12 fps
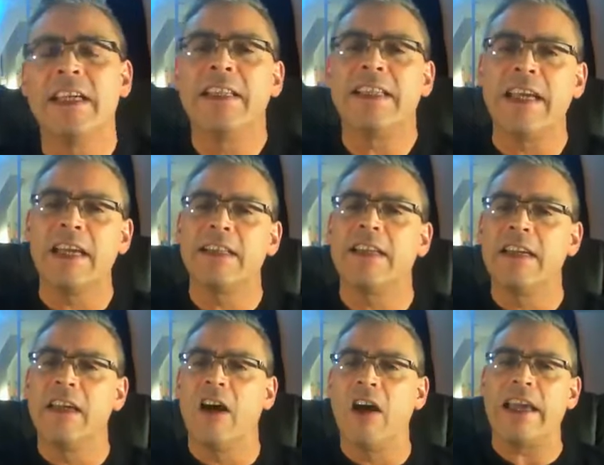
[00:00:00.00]
the
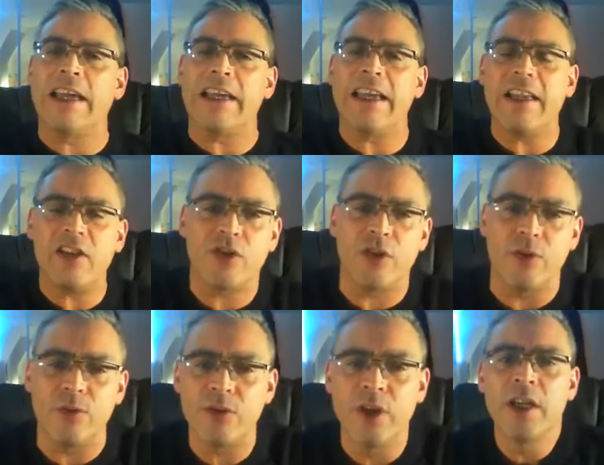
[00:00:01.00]
underlying
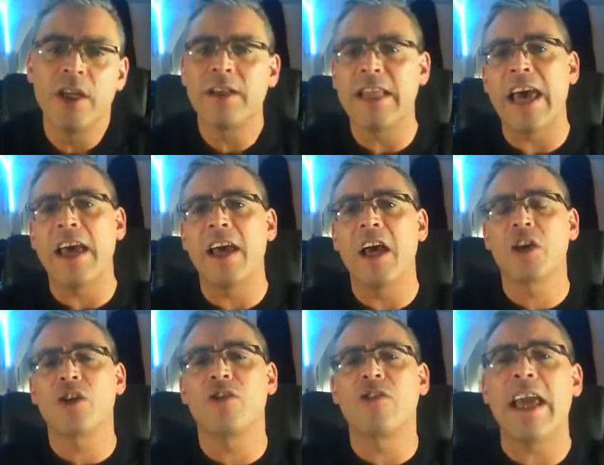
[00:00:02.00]
issues that
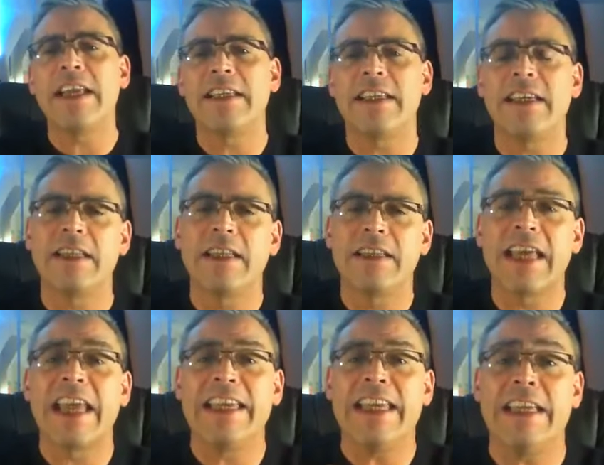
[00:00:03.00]
are creating
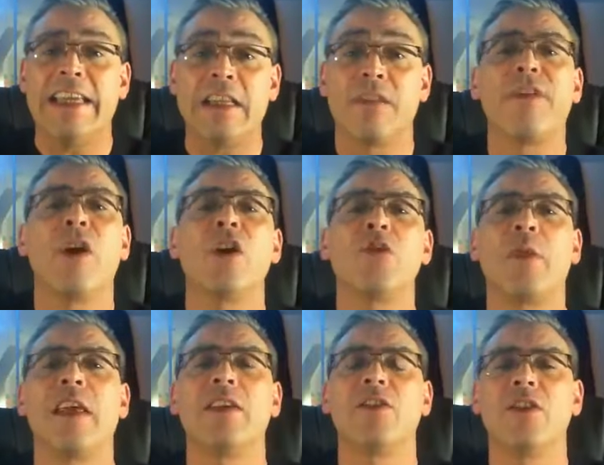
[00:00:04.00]
that need in the first
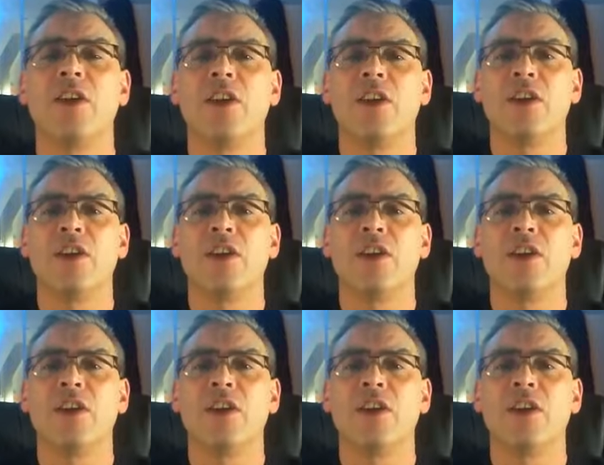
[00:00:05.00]
place.